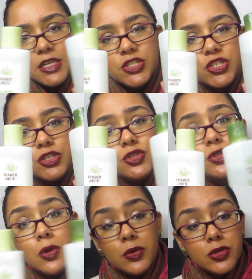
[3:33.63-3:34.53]
is just
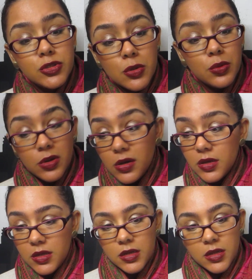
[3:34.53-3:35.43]
so, so
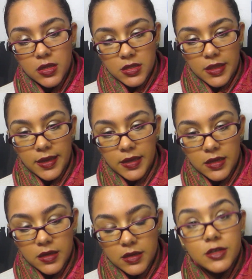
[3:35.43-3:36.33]
good. Like
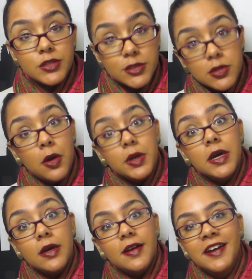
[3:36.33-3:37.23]
so
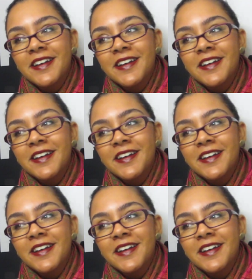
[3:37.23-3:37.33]
good.